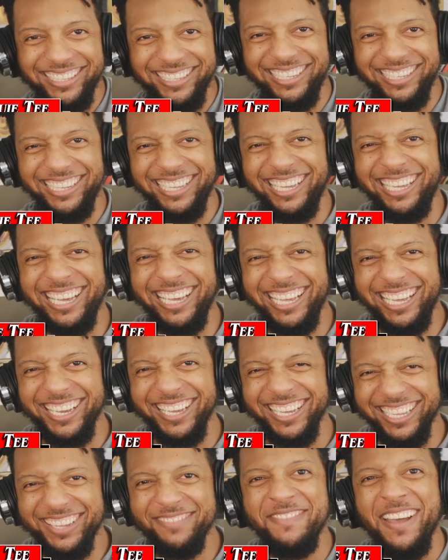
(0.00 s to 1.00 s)

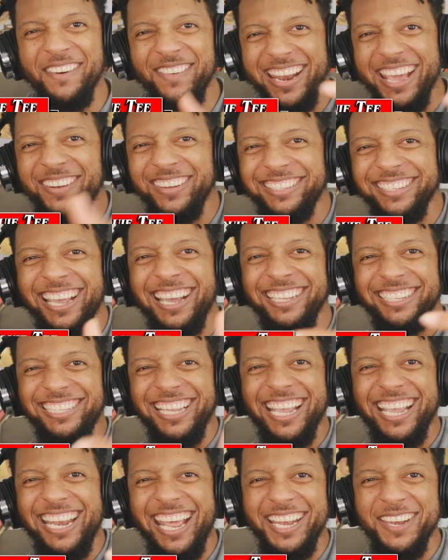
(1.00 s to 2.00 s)
Know what they was
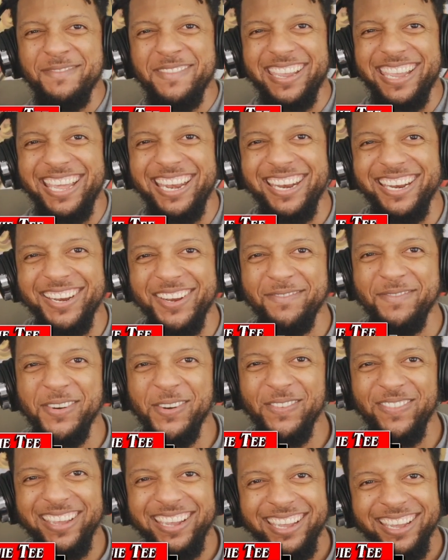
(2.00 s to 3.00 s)
singing at the beginning of the
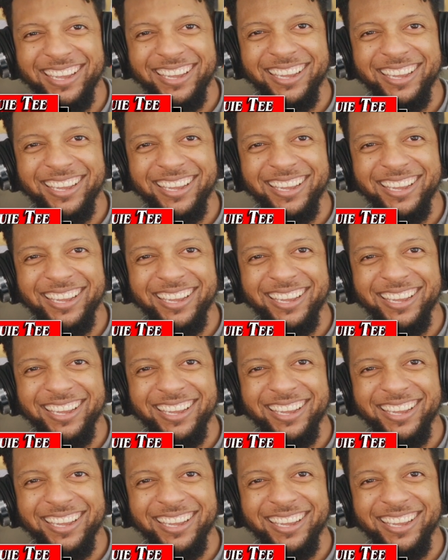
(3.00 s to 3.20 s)
movie?